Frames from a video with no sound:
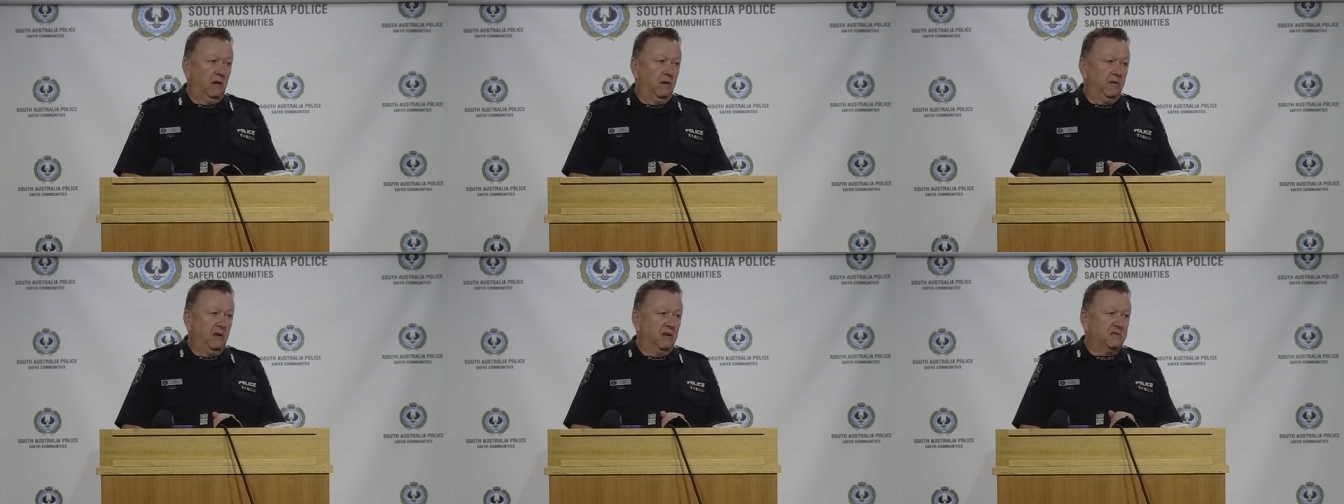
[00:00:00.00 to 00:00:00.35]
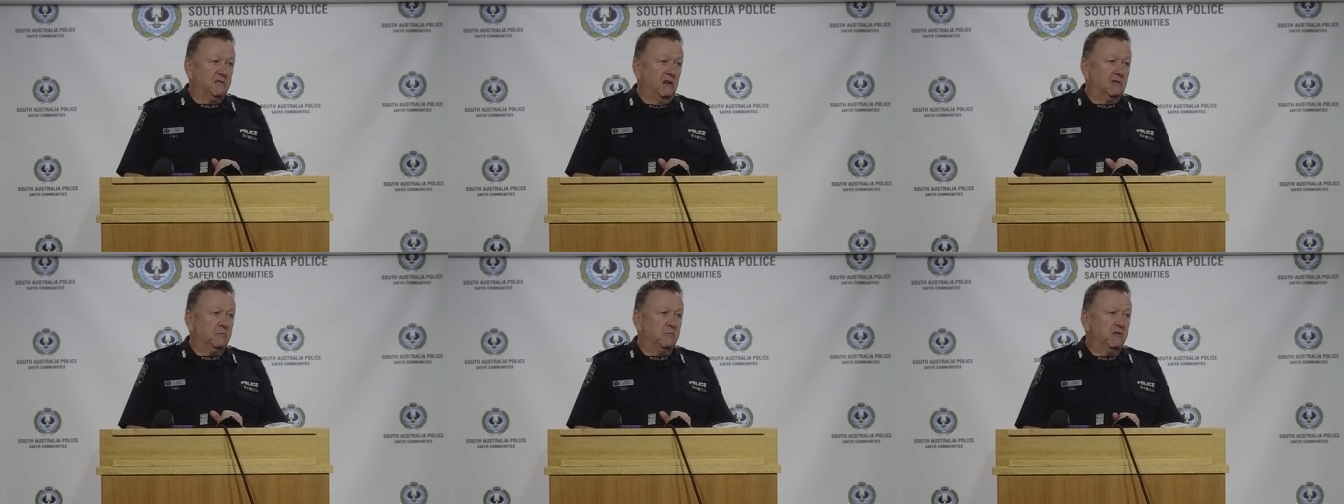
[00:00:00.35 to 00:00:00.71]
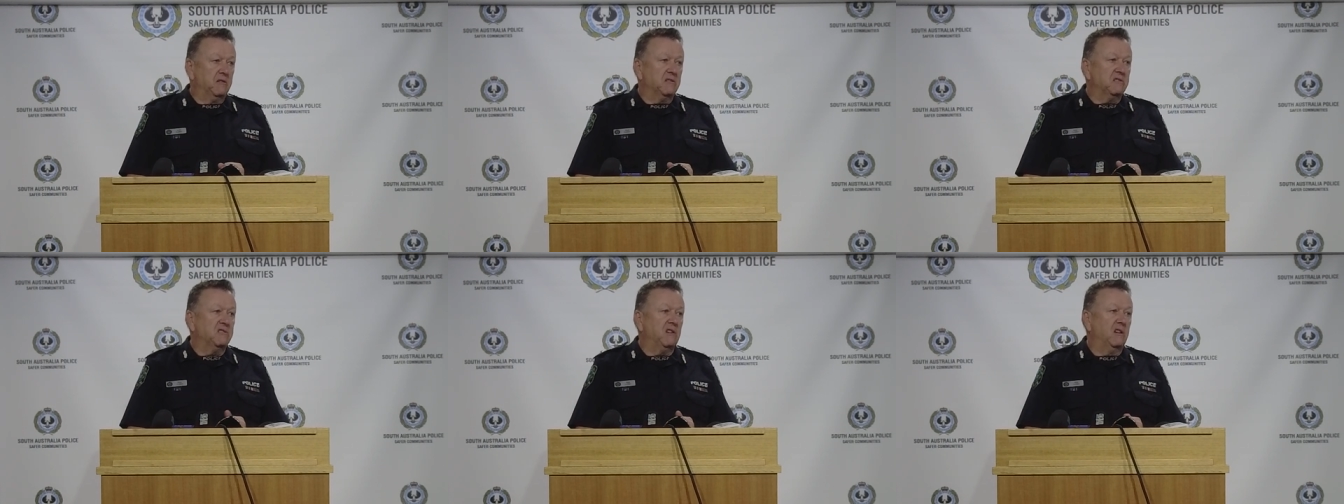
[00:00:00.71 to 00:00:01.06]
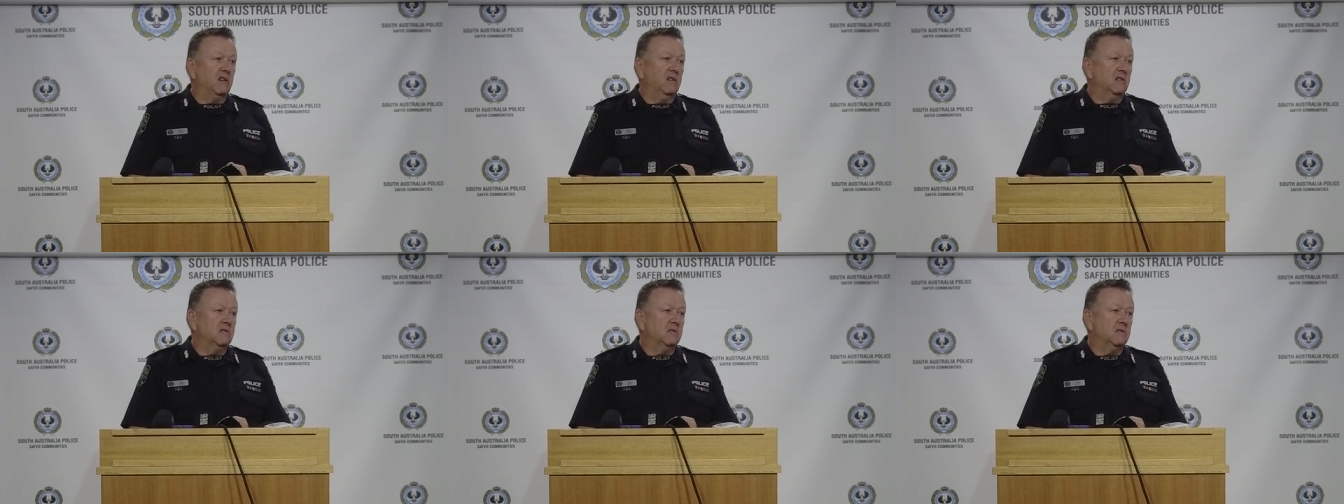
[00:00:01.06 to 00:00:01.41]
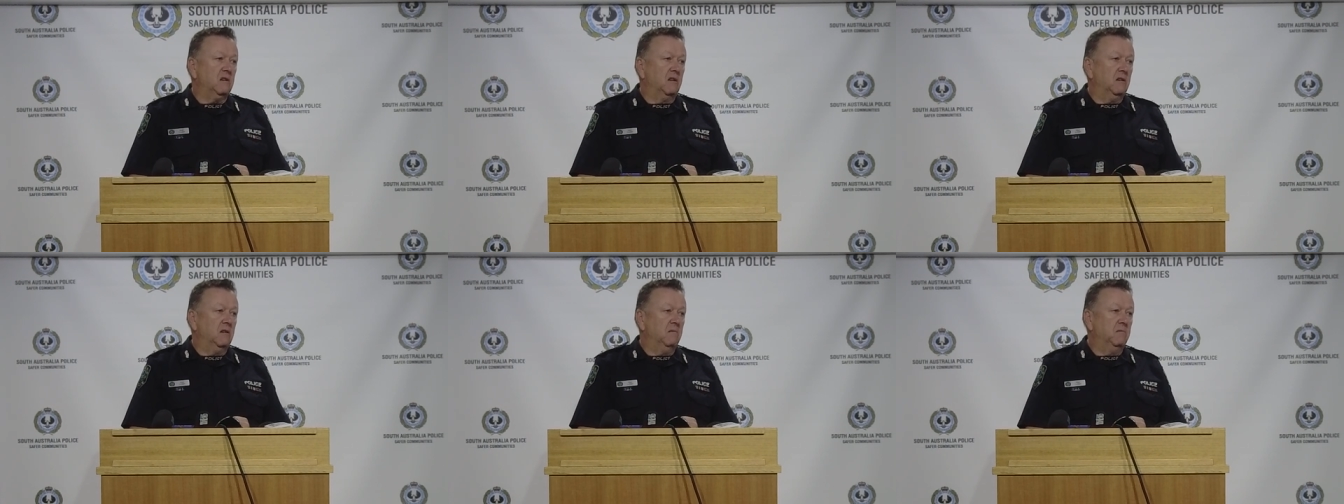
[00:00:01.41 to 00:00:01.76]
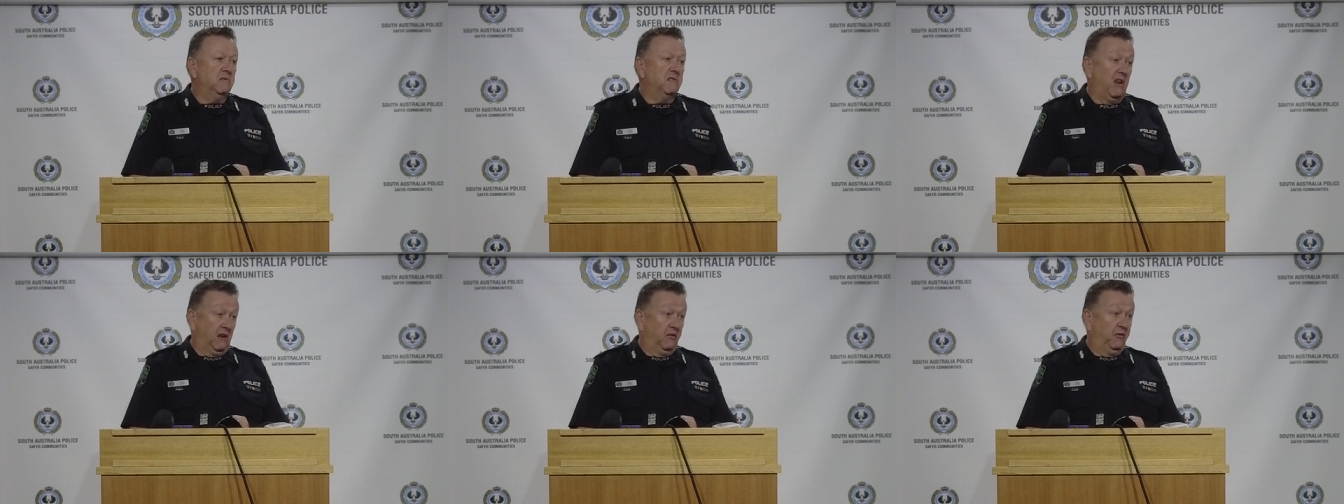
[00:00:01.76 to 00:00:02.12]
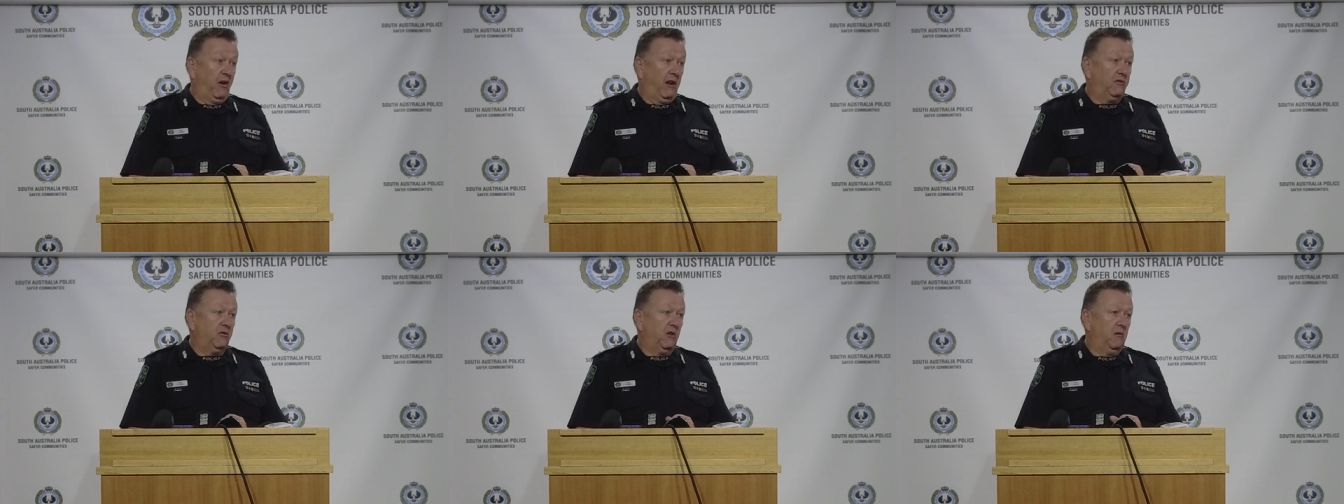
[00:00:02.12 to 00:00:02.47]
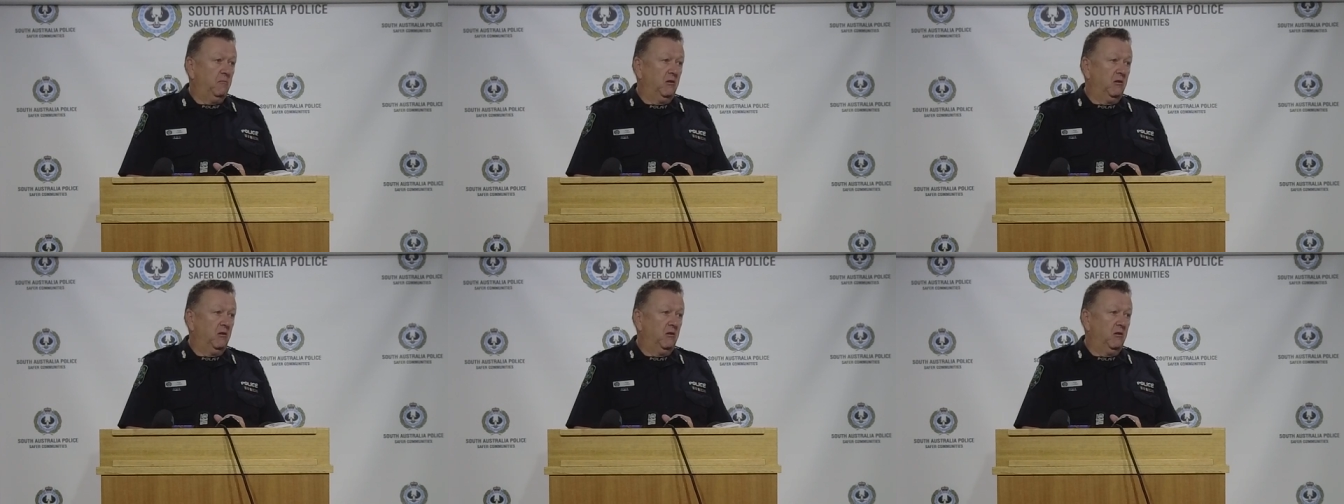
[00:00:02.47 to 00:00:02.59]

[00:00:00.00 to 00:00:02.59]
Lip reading: The assessment at the scene is satisfactory,